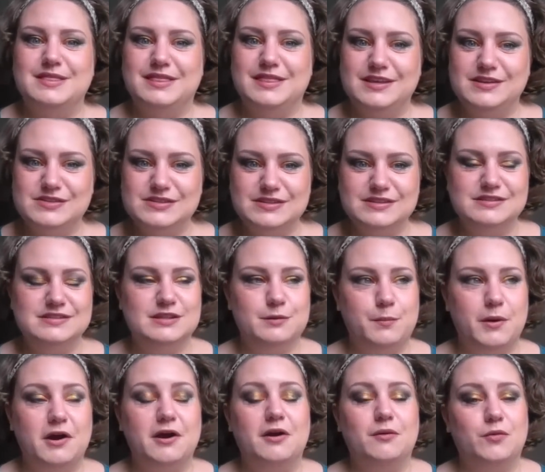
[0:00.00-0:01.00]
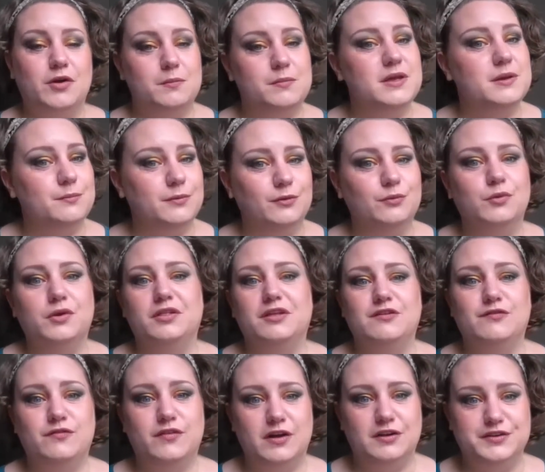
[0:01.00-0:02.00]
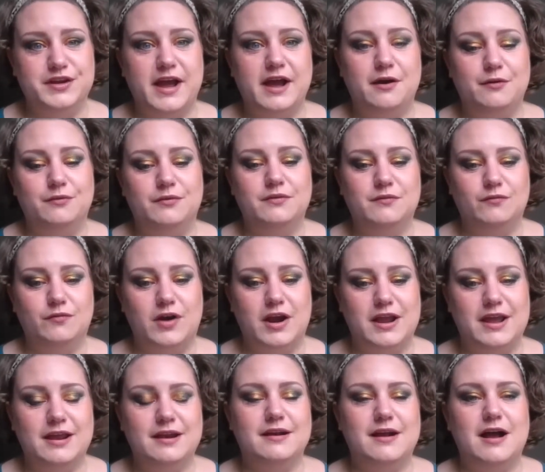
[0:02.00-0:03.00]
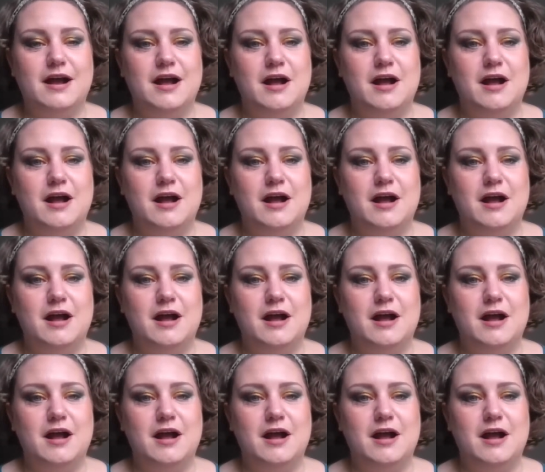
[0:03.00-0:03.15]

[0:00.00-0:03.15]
this is the part where people really fall down, right?